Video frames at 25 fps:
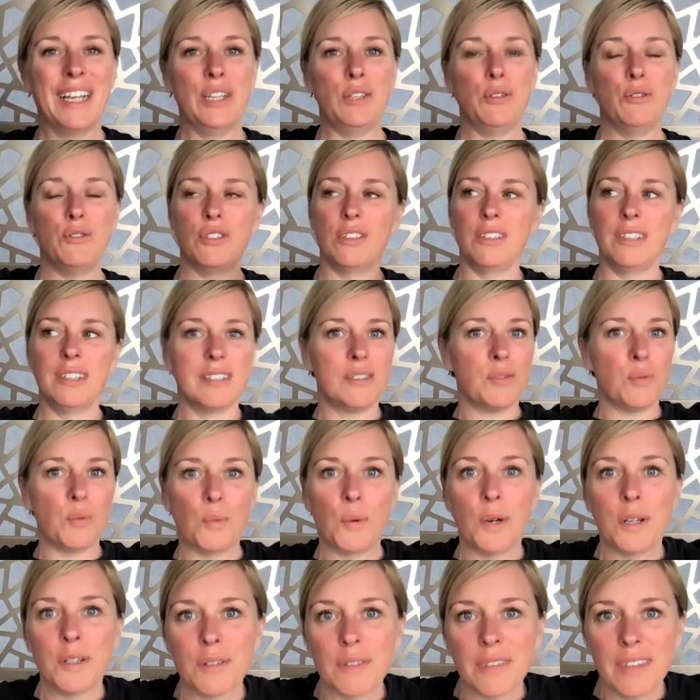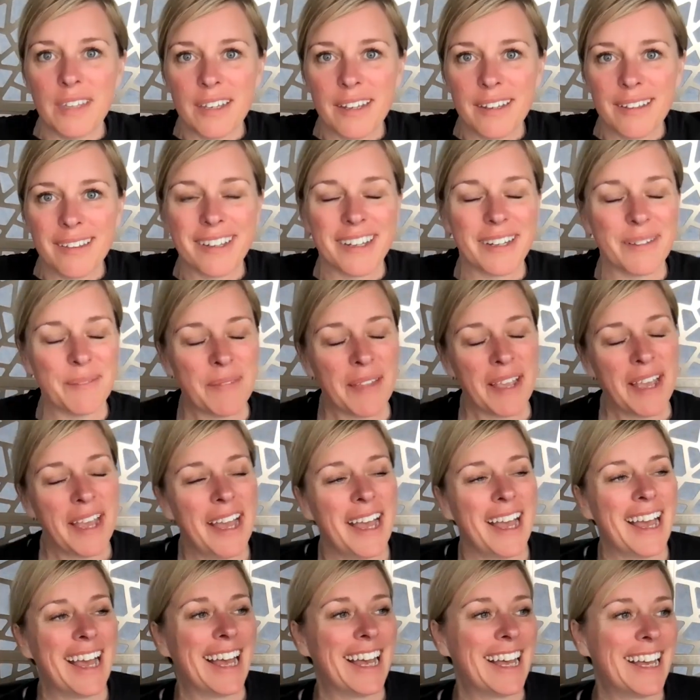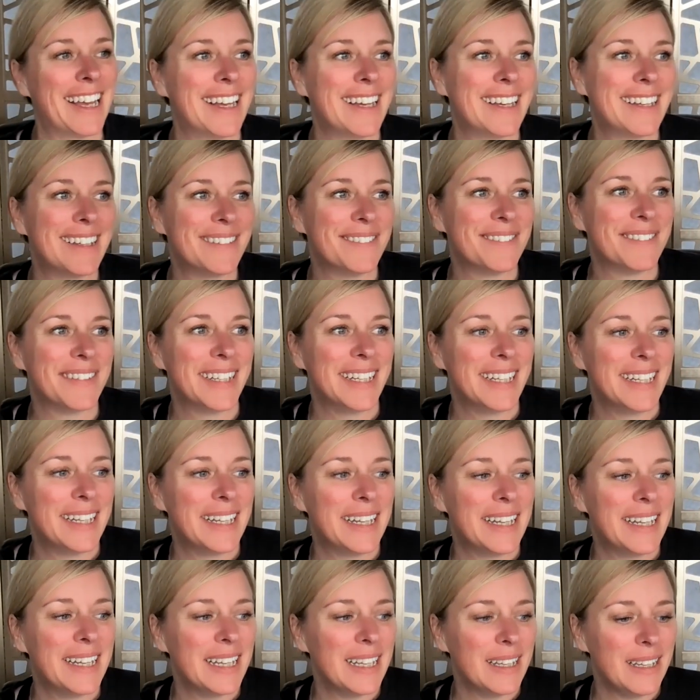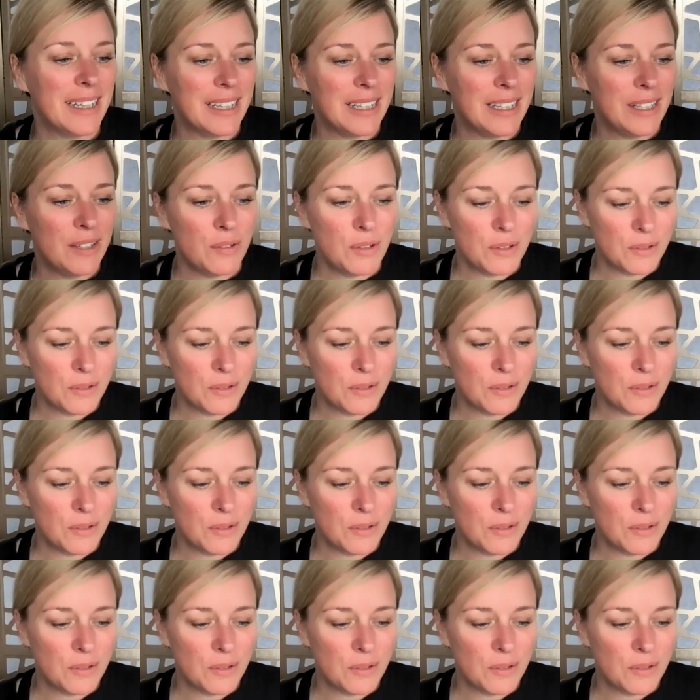Usually it's one or the other. You